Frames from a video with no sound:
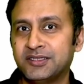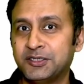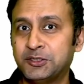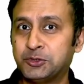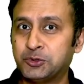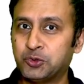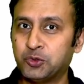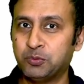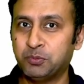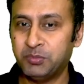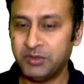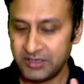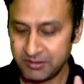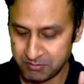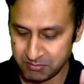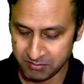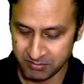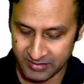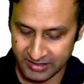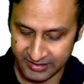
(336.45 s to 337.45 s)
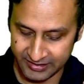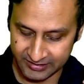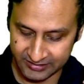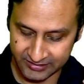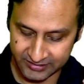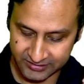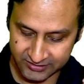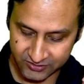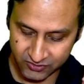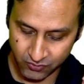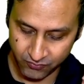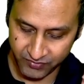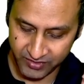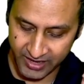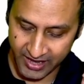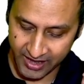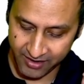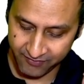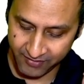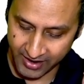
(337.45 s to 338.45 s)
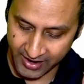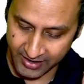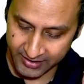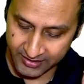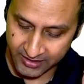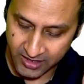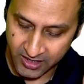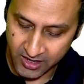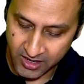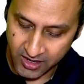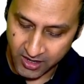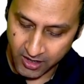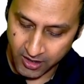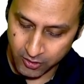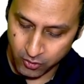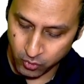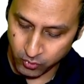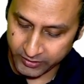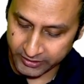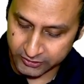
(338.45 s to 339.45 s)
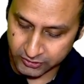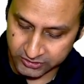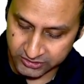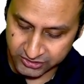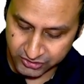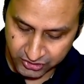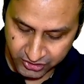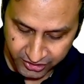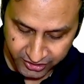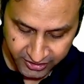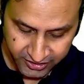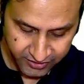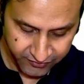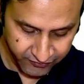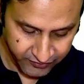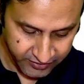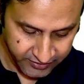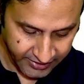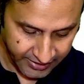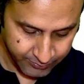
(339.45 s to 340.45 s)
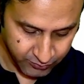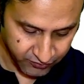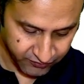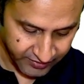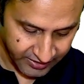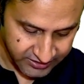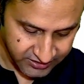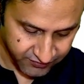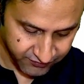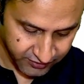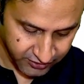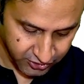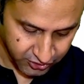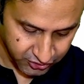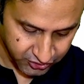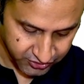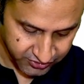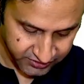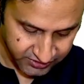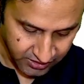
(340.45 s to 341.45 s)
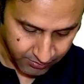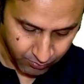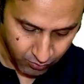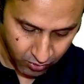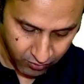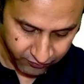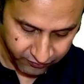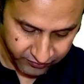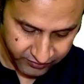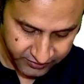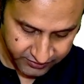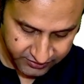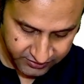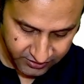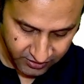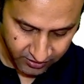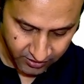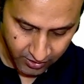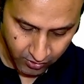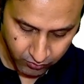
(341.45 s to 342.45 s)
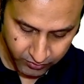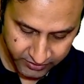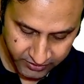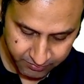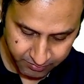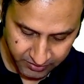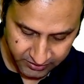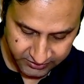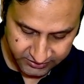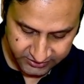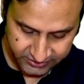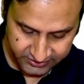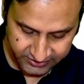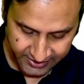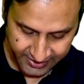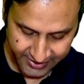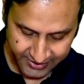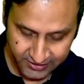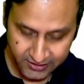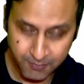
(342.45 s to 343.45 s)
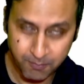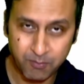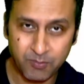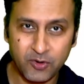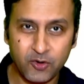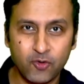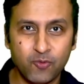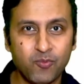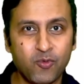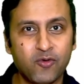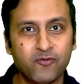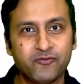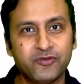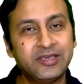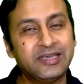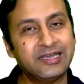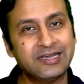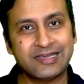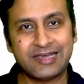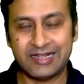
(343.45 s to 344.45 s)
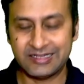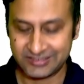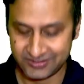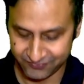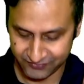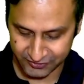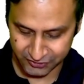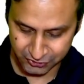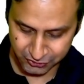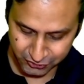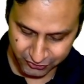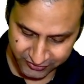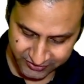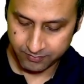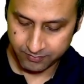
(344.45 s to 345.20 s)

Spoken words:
It could be malignant. So we have had a look at three different types of calcifications: amorphous, round and punctate, and pleomorphic calcifications.